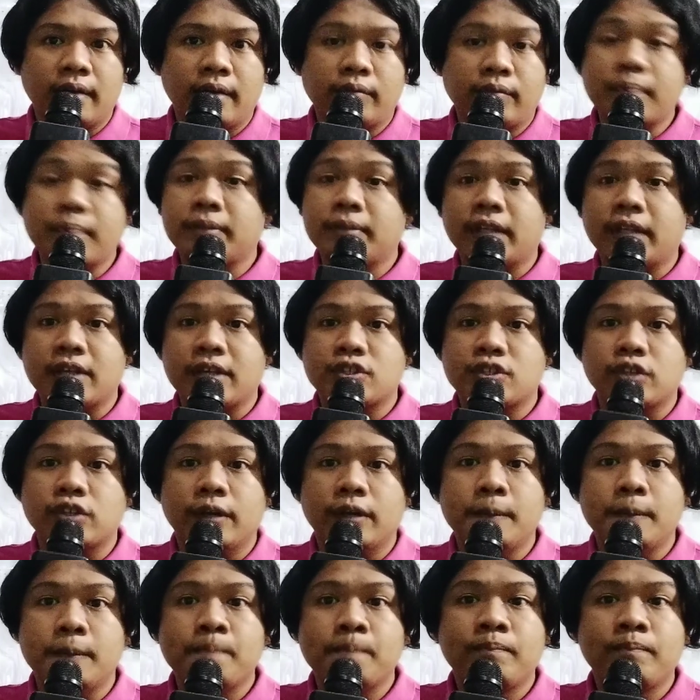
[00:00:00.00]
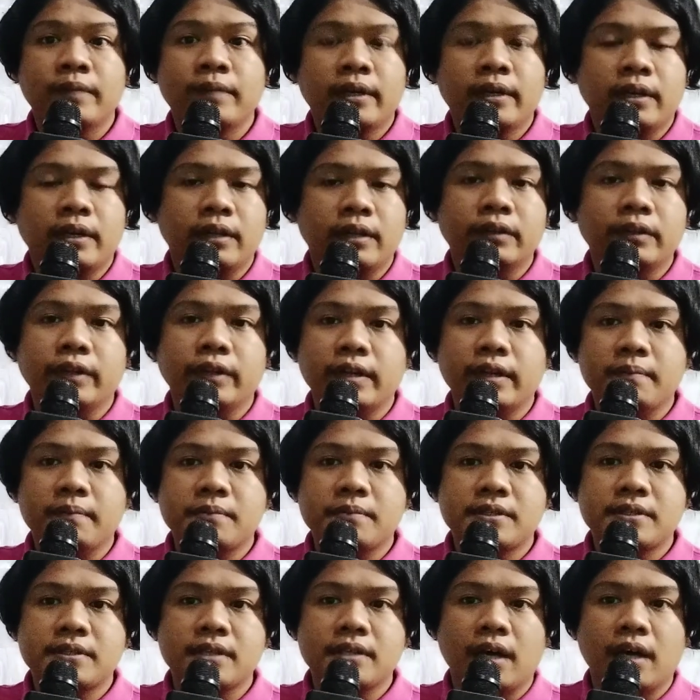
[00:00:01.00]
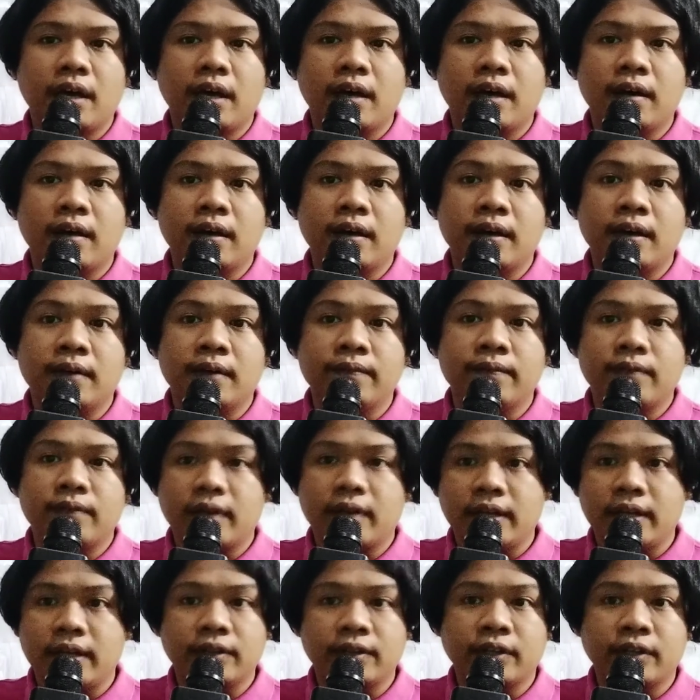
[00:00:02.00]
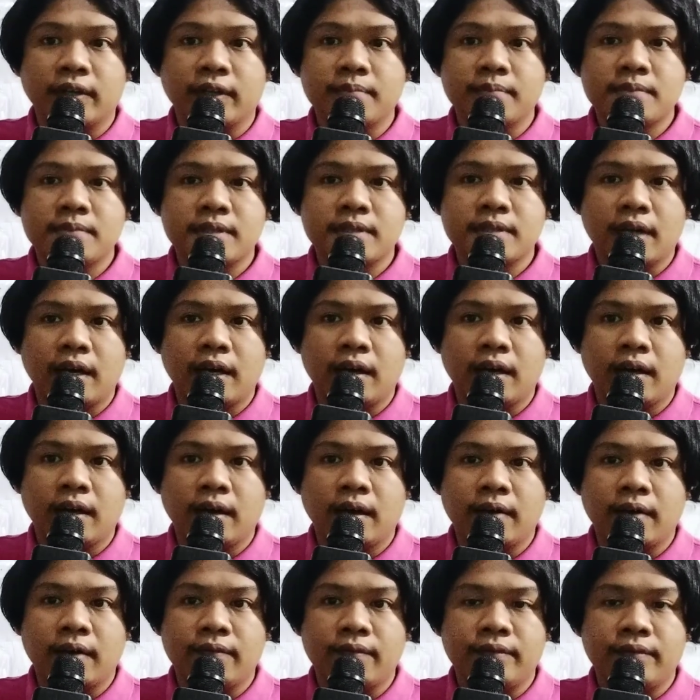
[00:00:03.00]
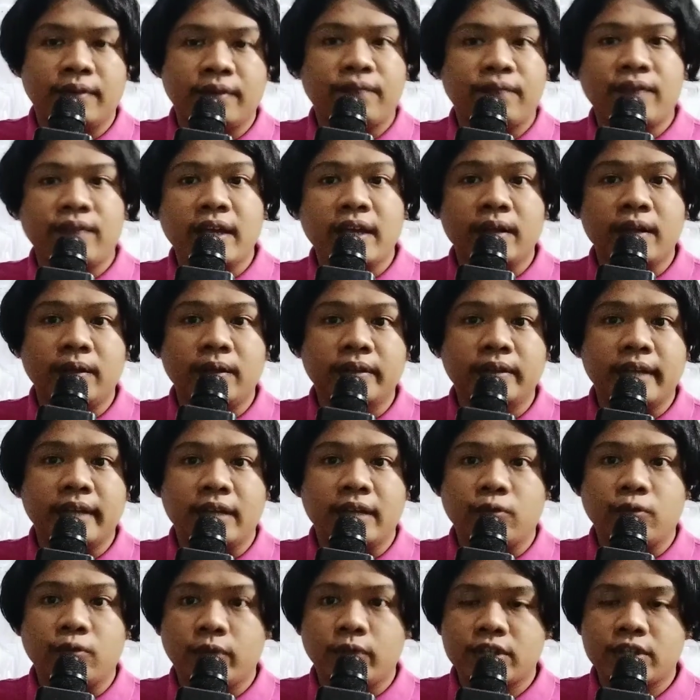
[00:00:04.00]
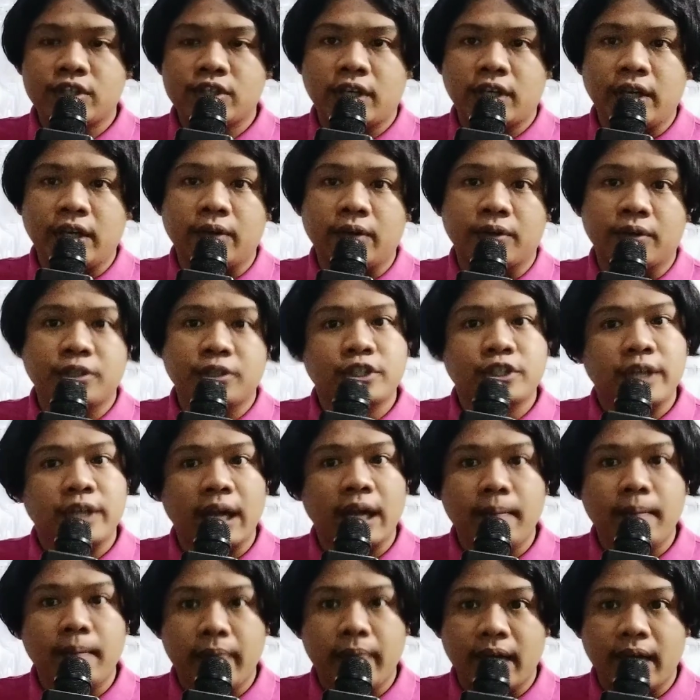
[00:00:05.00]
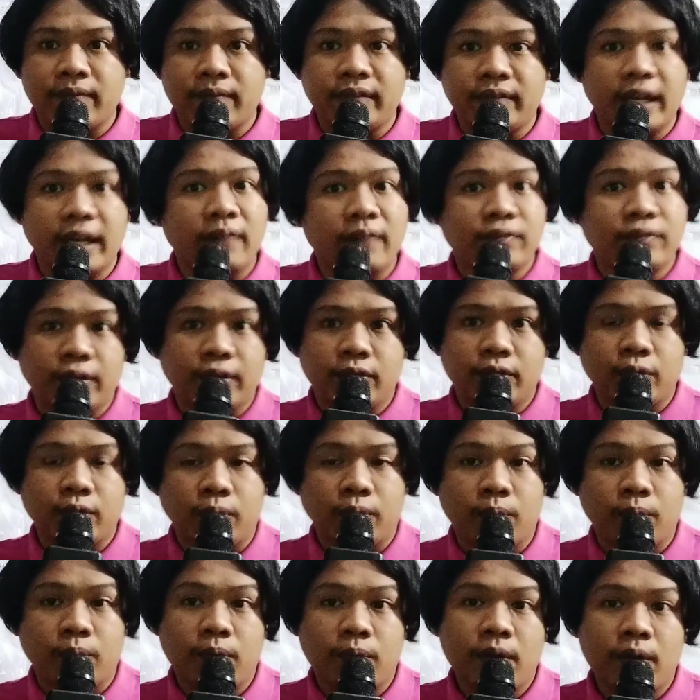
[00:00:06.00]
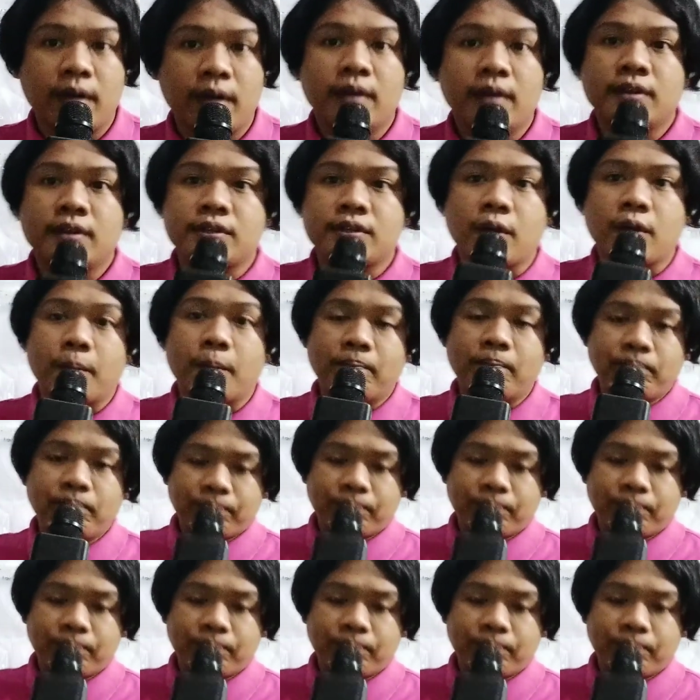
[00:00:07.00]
reputation in terms of the field in which he or she may have delved into. So,